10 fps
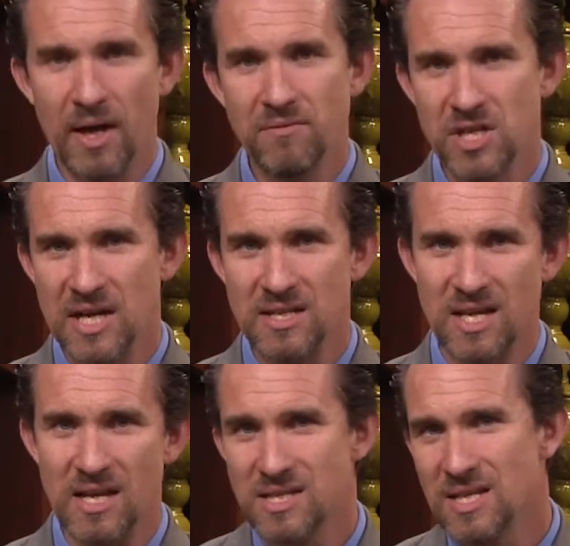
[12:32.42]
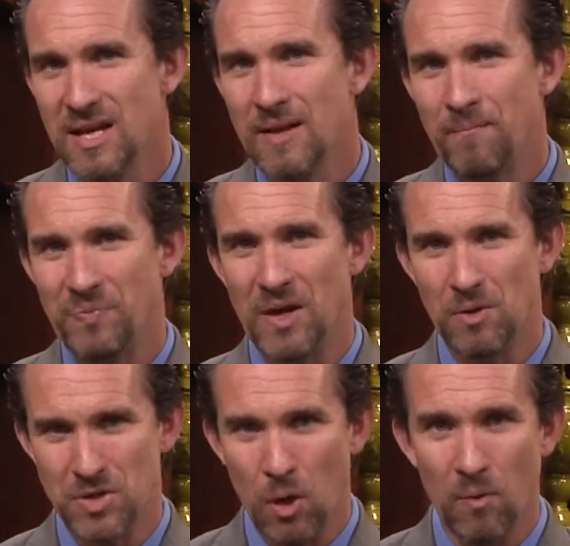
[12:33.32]
blood of Jesus that
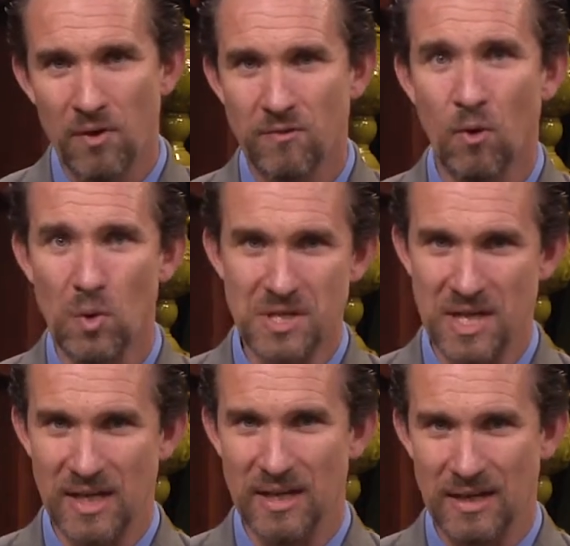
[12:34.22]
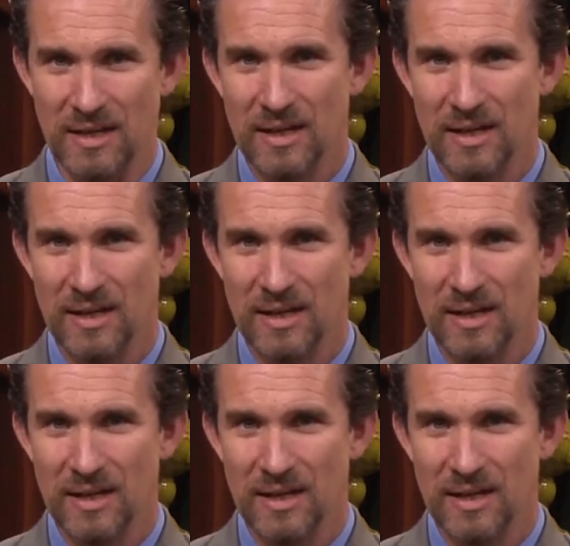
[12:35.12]
was offered for sin.